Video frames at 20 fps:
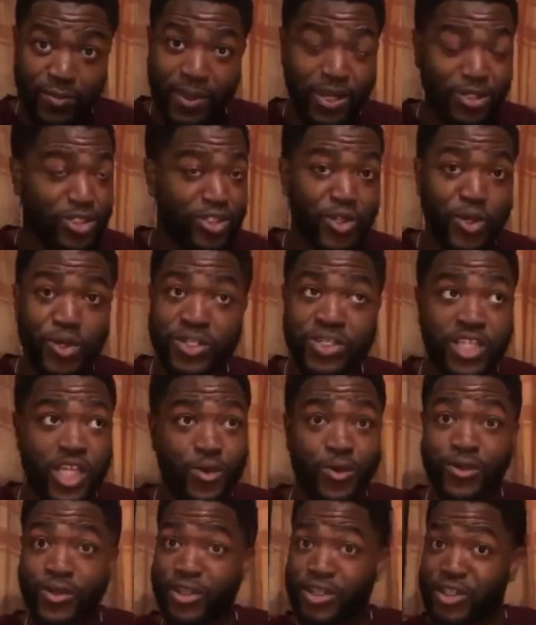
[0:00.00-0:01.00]
about songs that
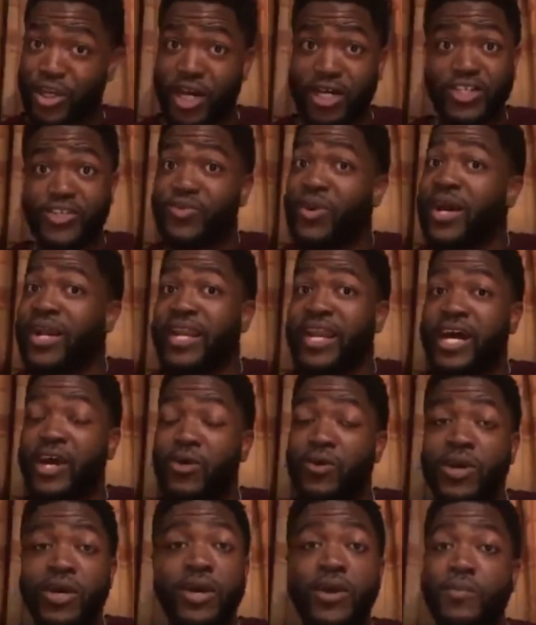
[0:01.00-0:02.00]
are in the charts right
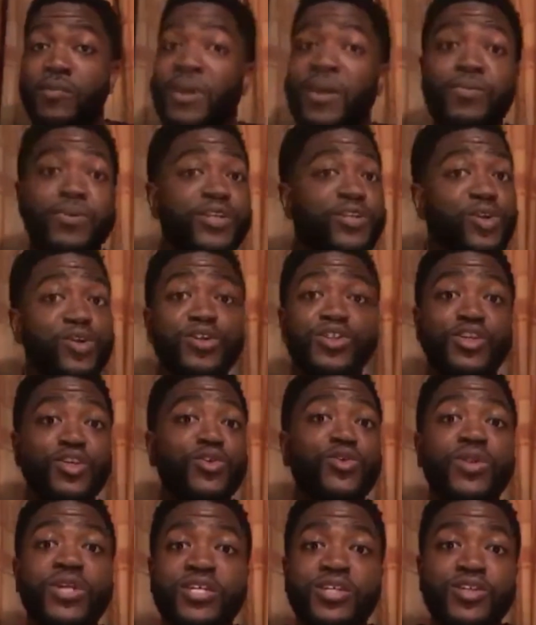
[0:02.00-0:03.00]
now, maybe songs that
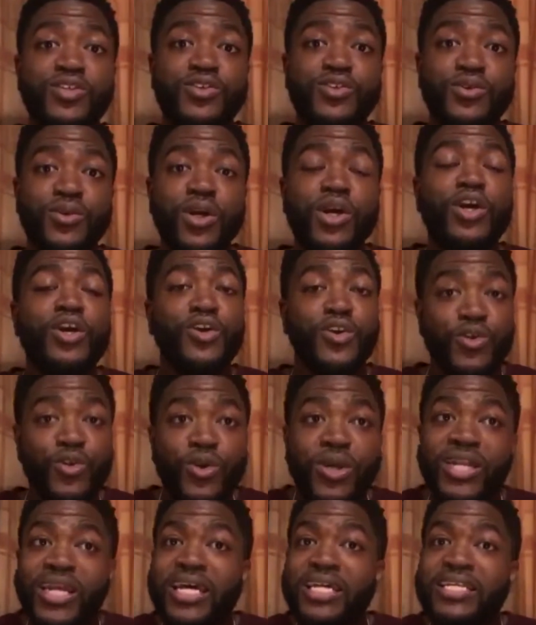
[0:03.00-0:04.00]
you listen to, you
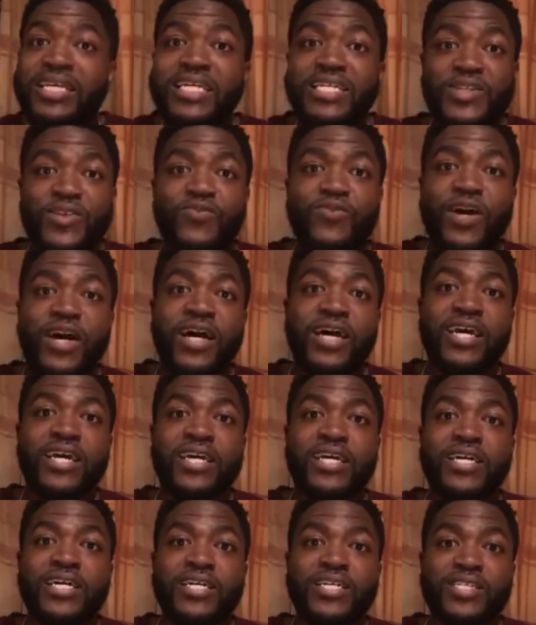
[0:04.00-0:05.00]
can identify
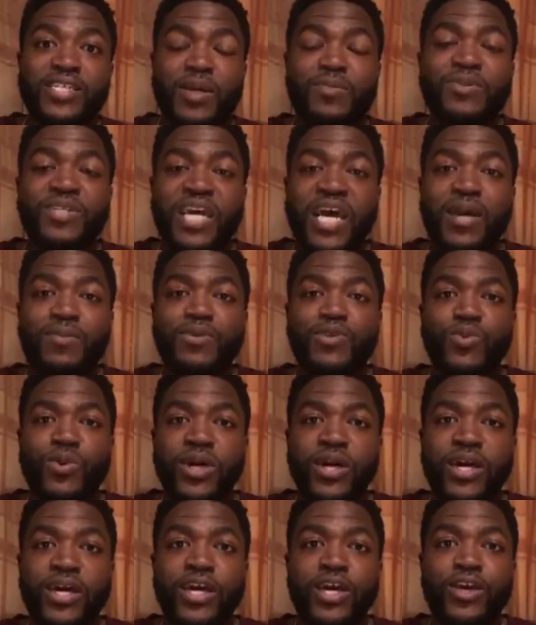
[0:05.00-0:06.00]
sometimes
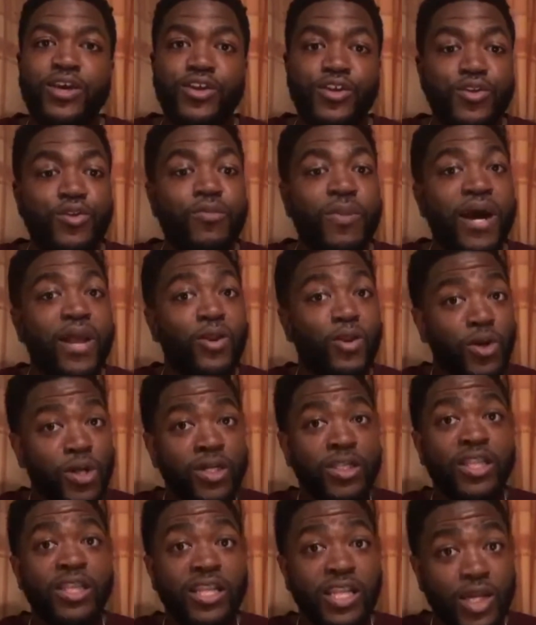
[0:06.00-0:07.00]
where you might
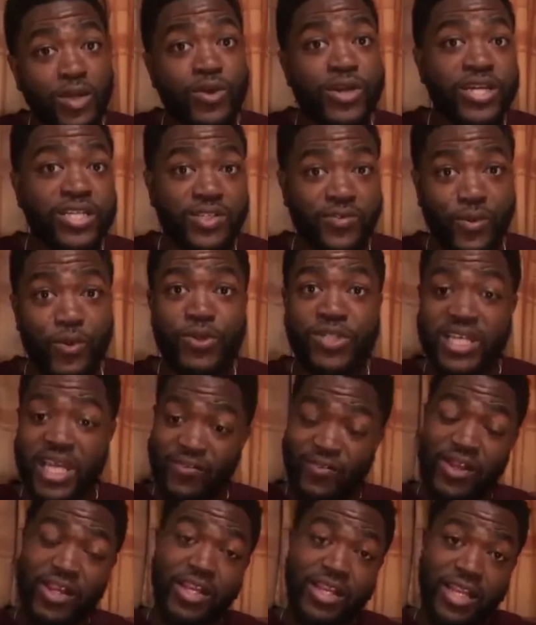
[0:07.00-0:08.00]
look at the lyrics. If you were to
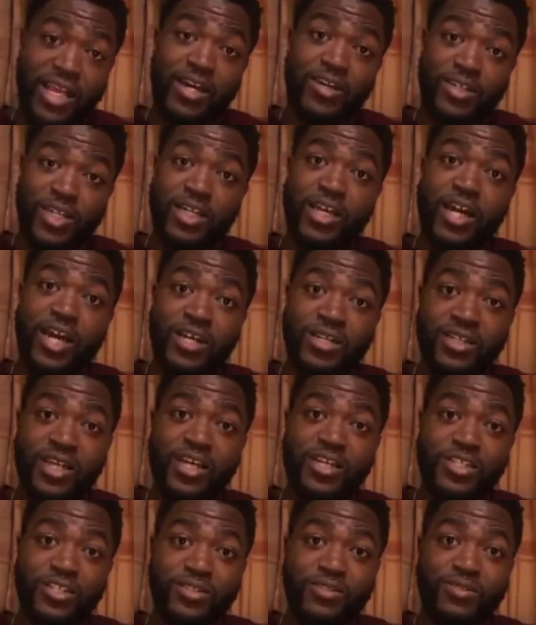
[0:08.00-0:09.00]
have
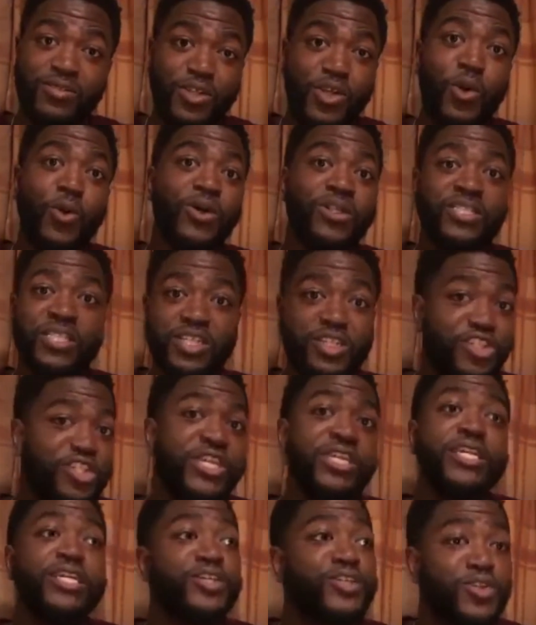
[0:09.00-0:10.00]
go onto
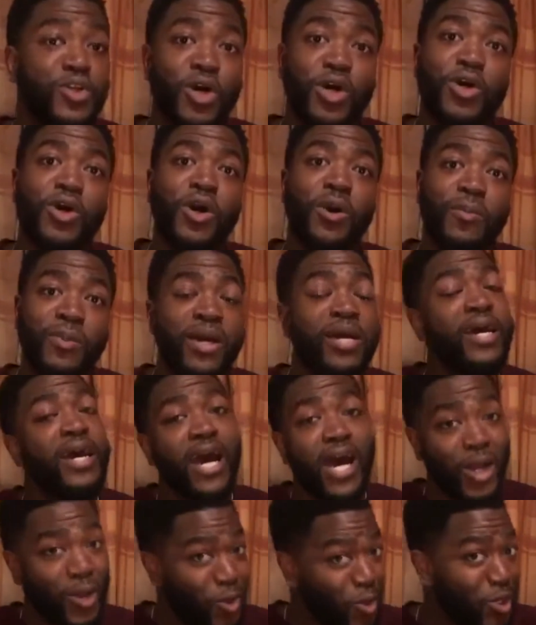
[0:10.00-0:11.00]
genius.com
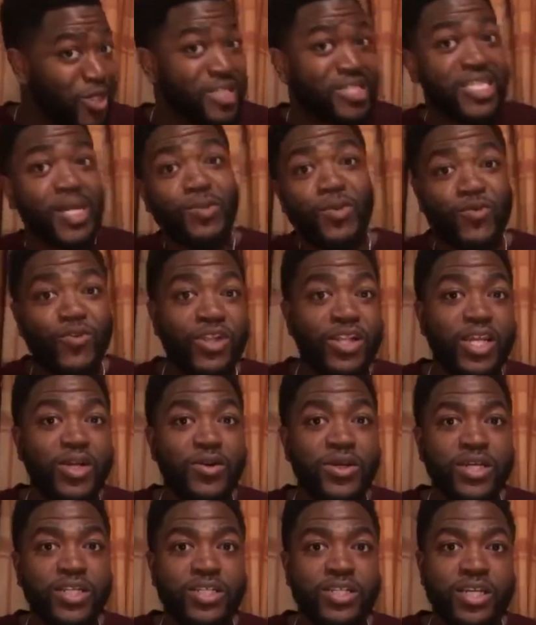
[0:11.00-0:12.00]
and look at some of the
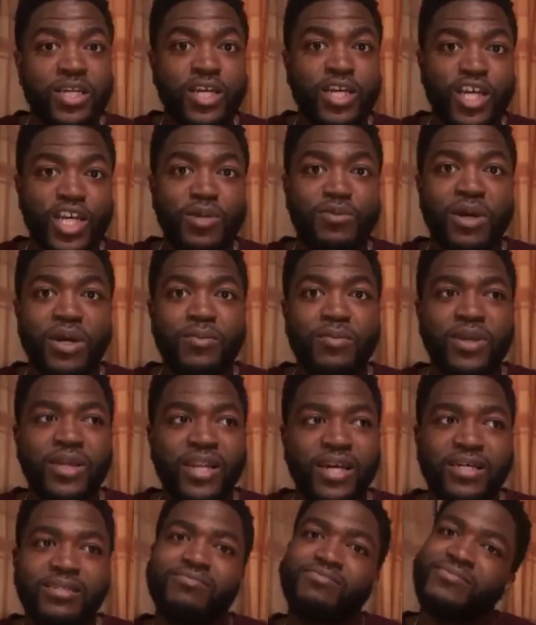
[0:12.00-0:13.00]
lyrics, you might be
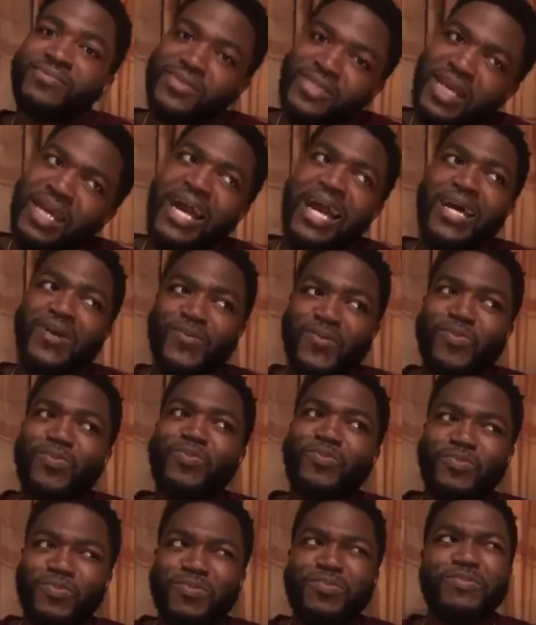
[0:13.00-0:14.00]
like,
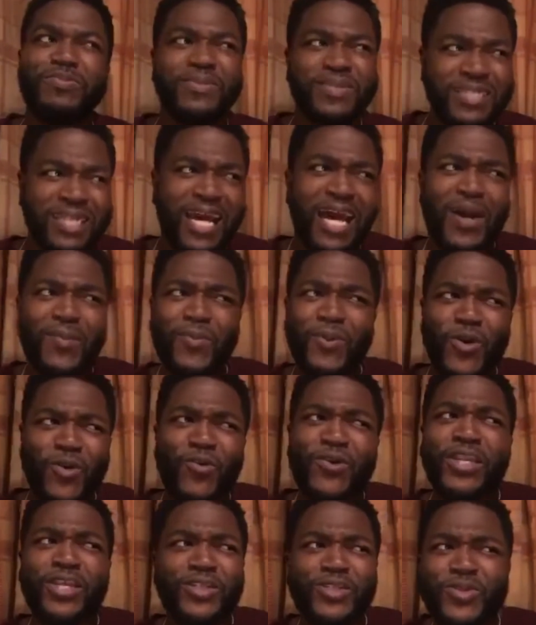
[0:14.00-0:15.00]
I'm not
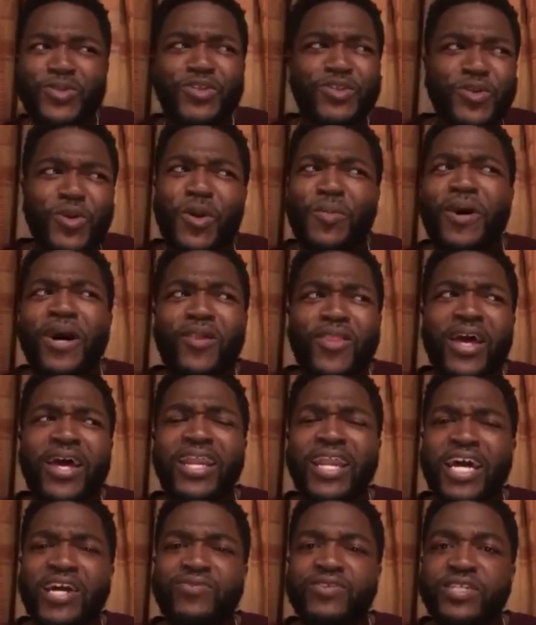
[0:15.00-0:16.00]
really too sure about
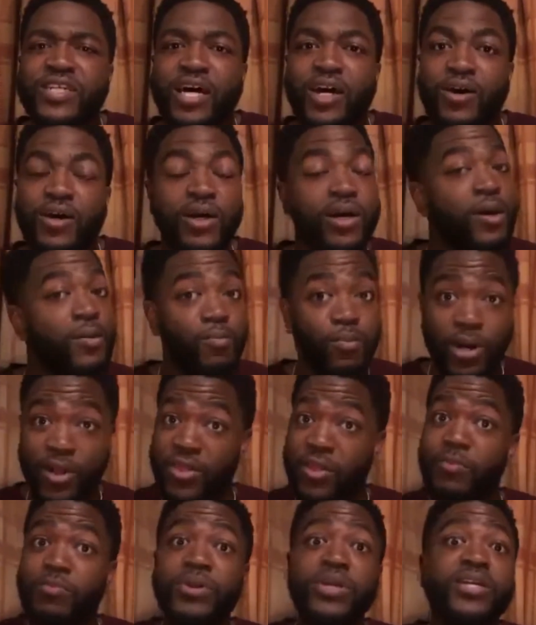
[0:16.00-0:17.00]
that lifestyle,
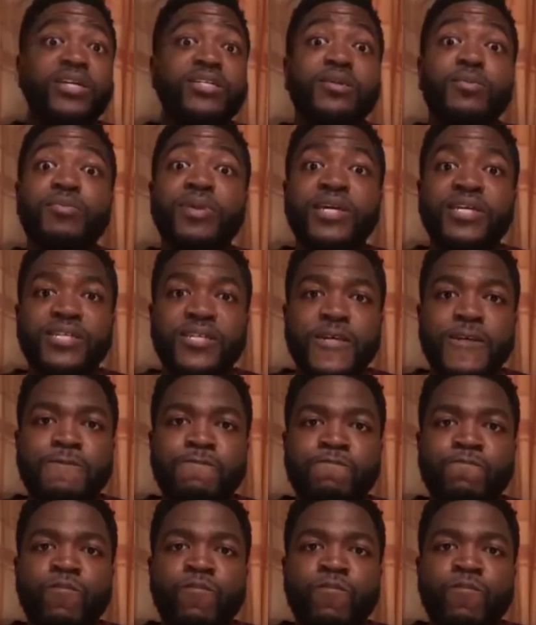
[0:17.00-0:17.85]
but the beat is amazing.